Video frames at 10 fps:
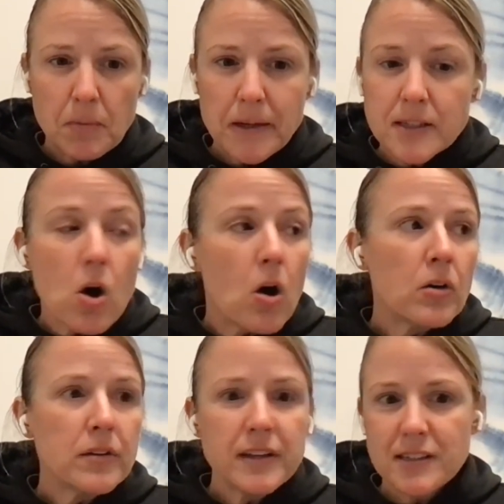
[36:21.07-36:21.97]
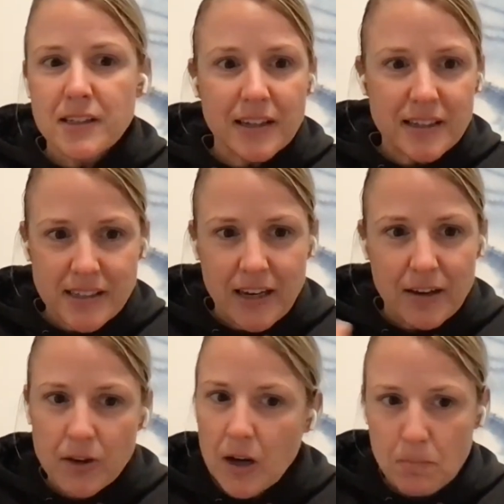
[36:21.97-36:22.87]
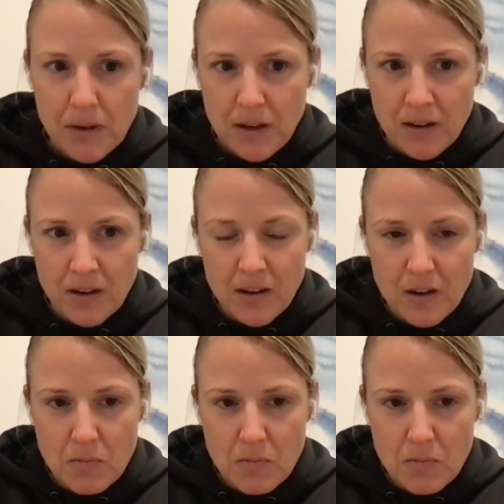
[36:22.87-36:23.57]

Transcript: Because all these things that have been